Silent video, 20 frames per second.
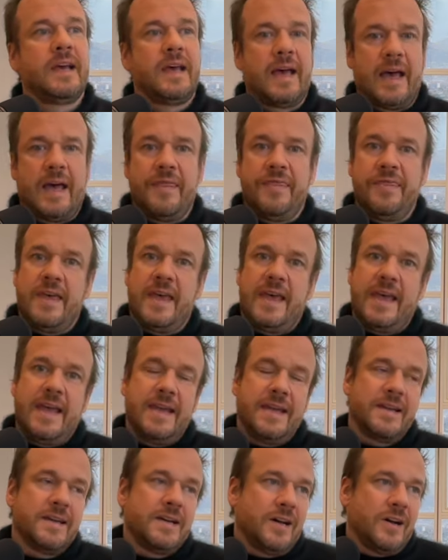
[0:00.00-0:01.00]
and
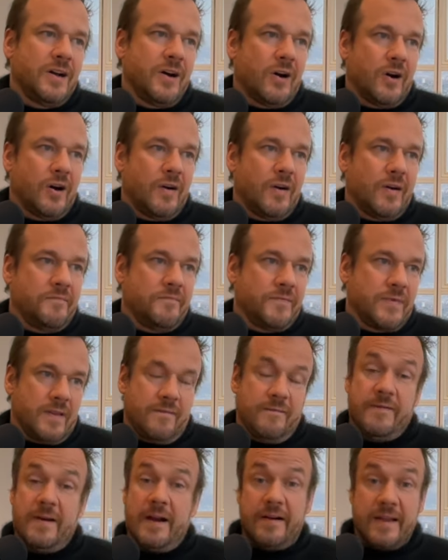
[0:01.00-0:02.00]
they are
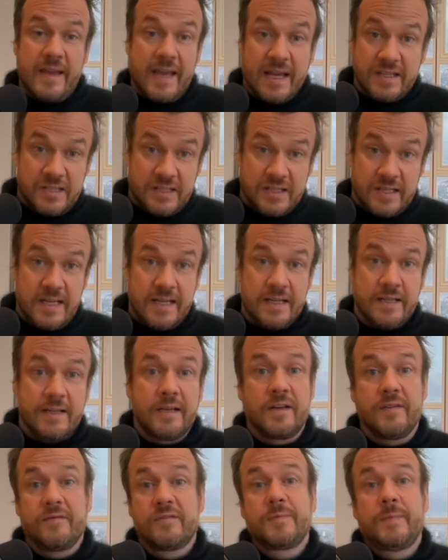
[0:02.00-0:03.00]
very
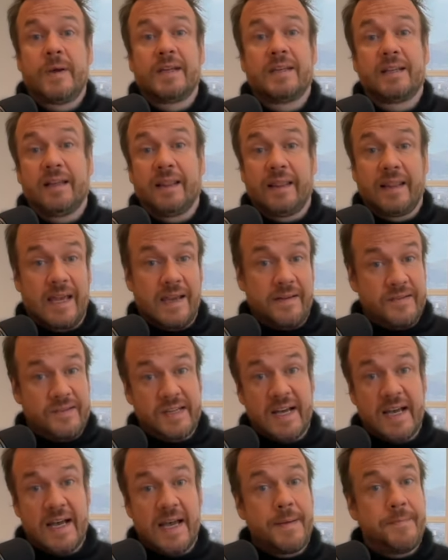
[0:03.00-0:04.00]
educated, have spent a
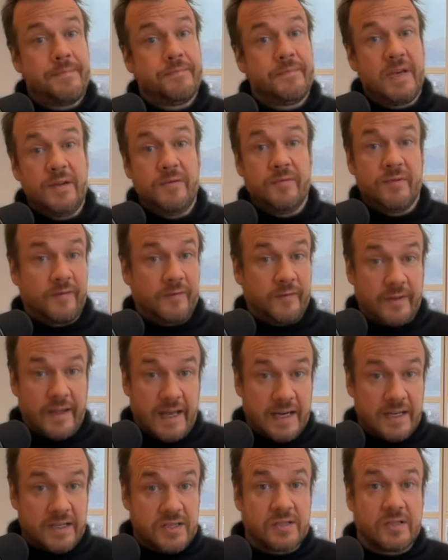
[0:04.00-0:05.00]
lifetime in
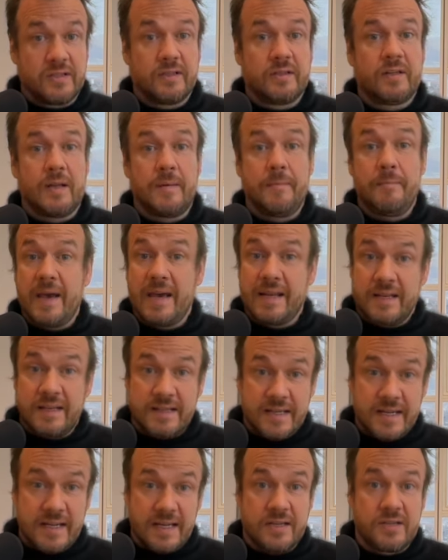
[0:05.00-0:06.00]
reflection and
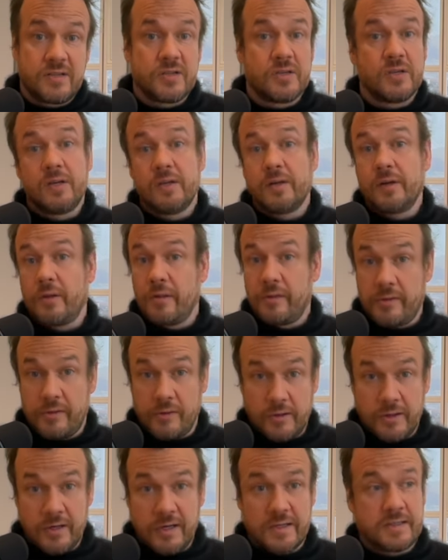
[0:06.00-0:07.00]
meditation and
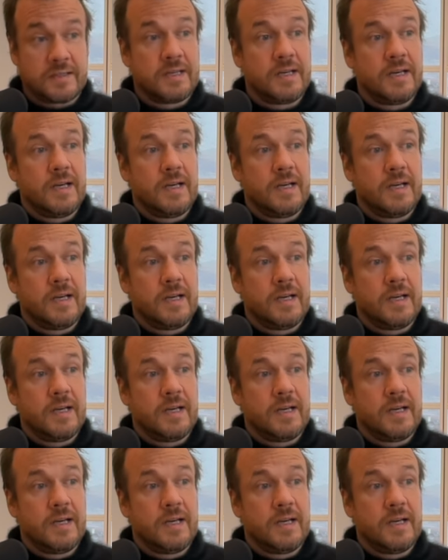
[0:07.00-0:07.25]
thought,